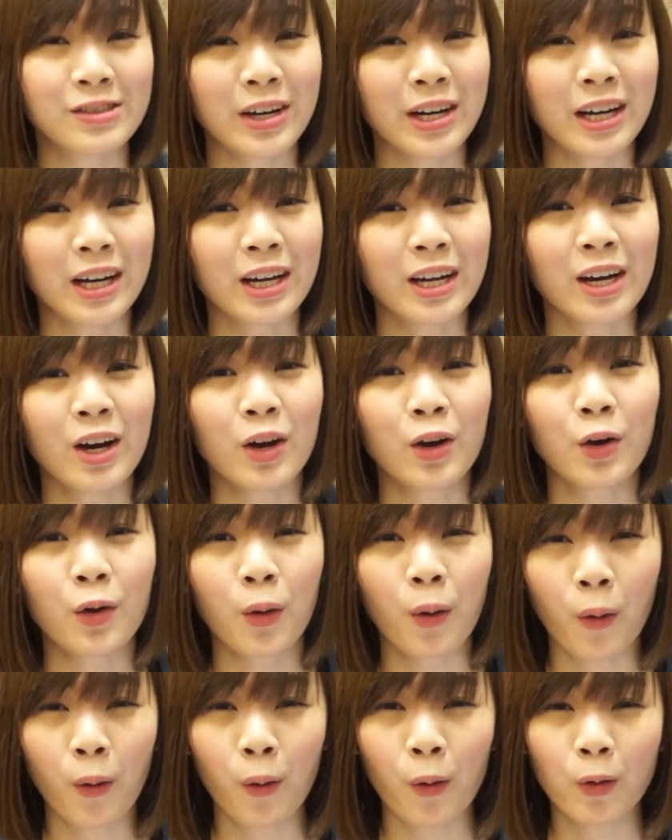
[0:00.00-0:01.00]
drink
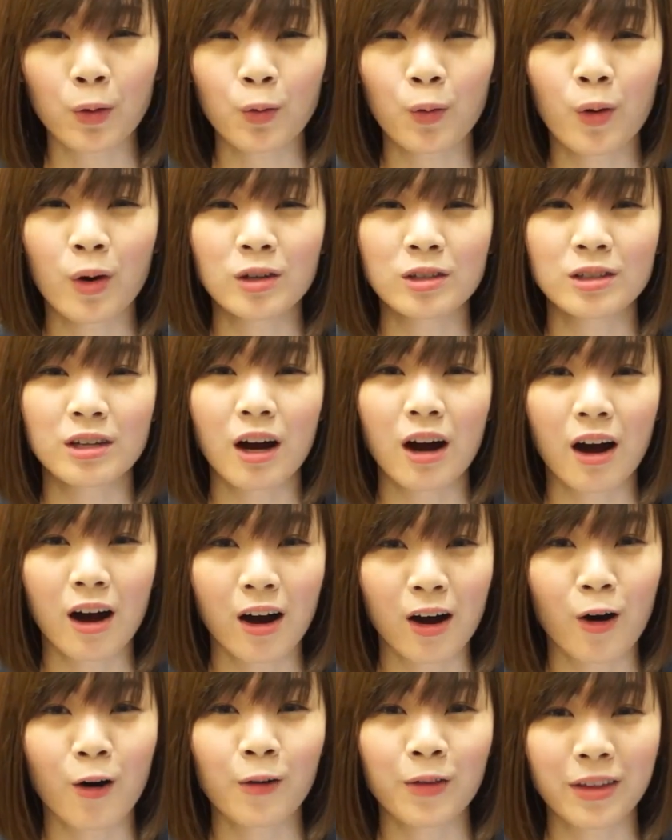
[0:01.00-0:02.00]
cold water
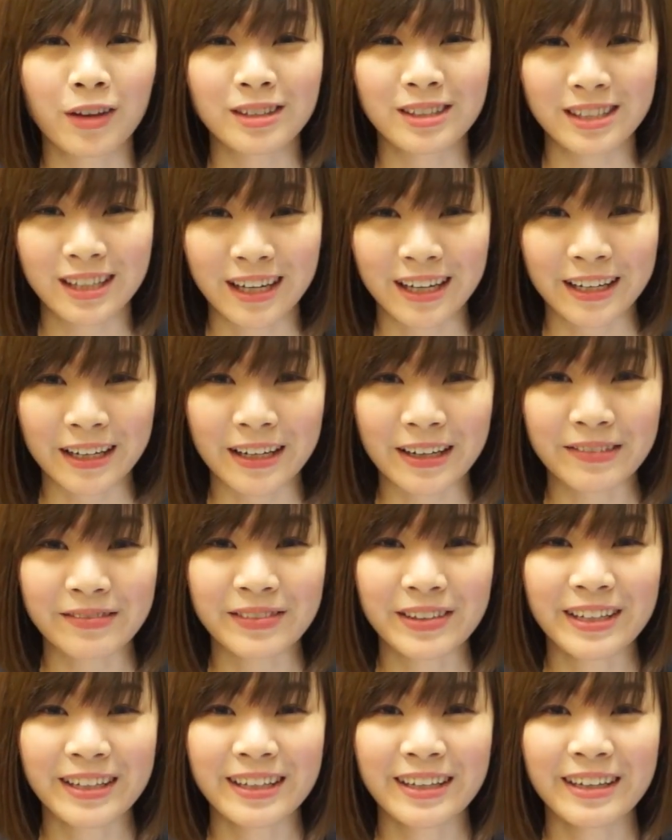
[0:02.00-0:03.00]
all the time.
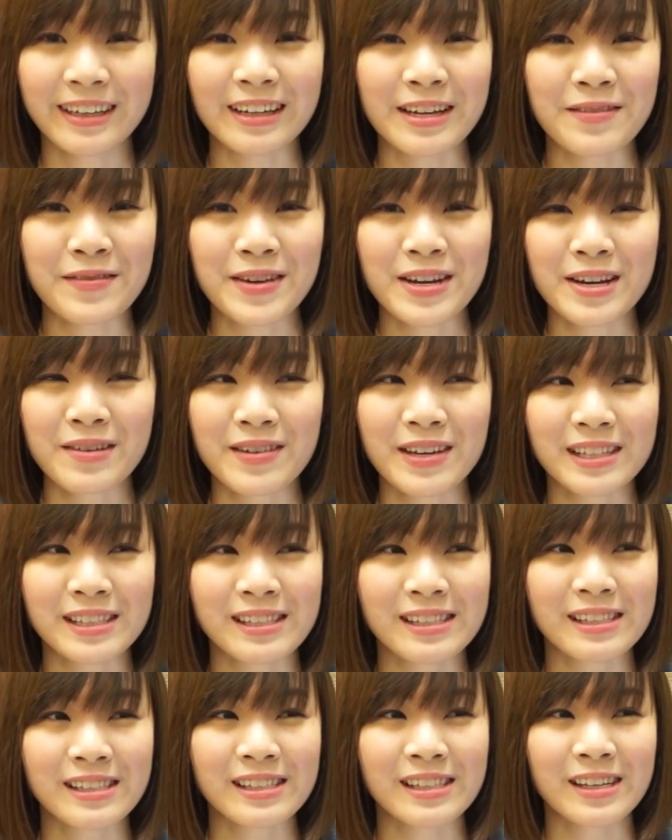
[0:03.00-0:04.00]
Even if
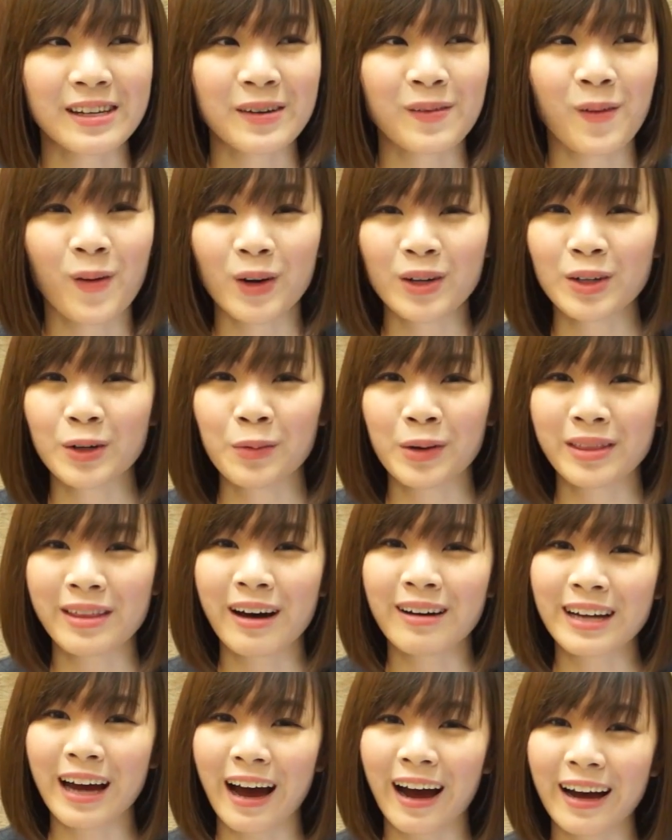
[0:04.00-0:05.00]
it's water
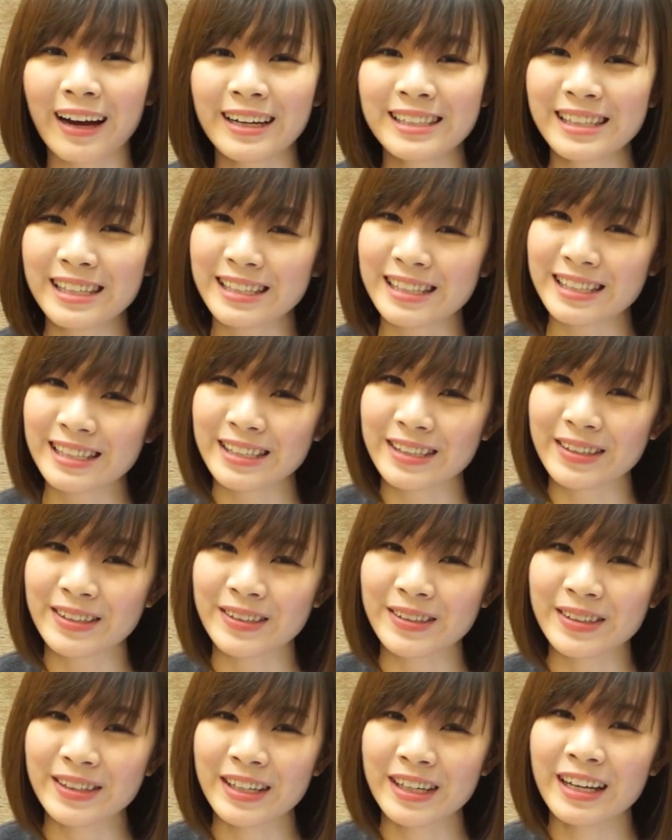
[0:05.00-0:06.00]
without ice, it's
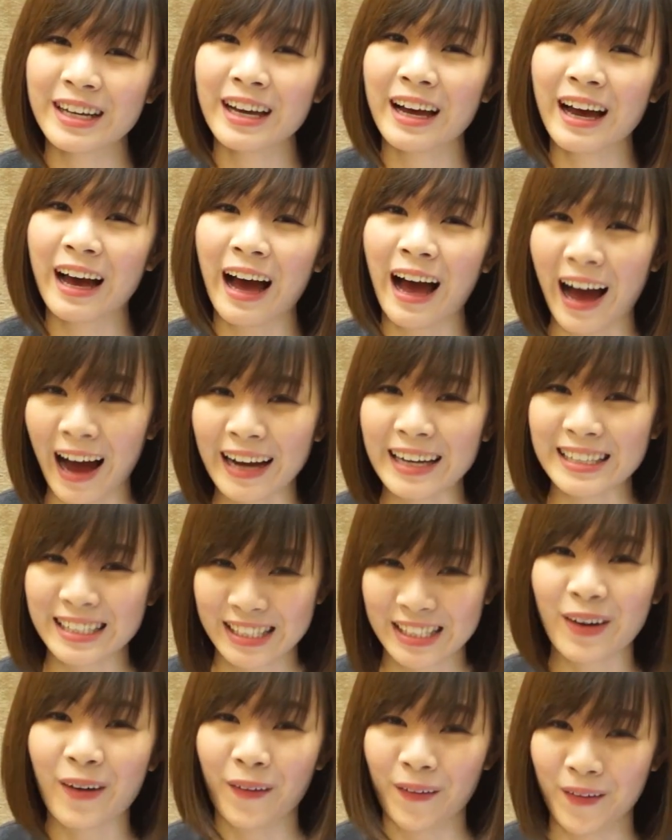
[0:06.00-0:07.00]
still ice
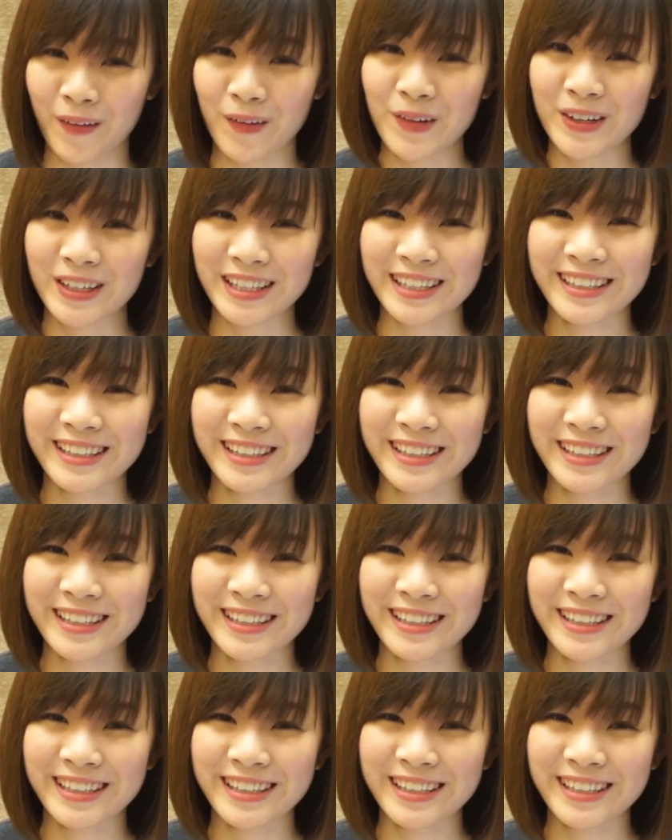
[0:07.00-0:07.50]
cold.